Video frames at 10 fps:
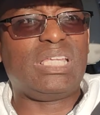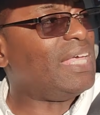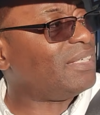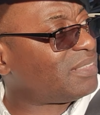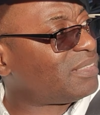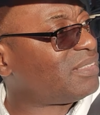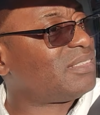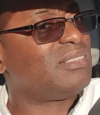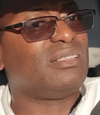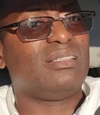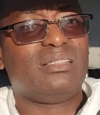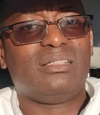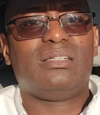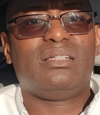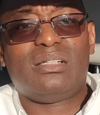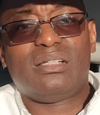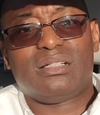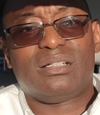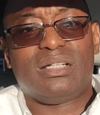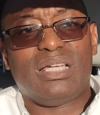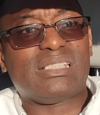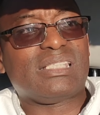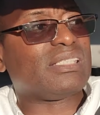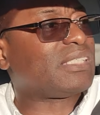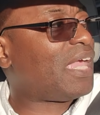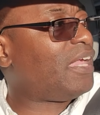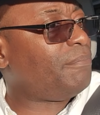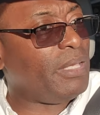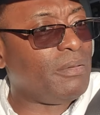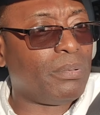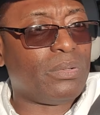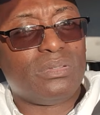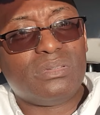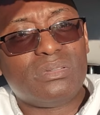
This is the same people.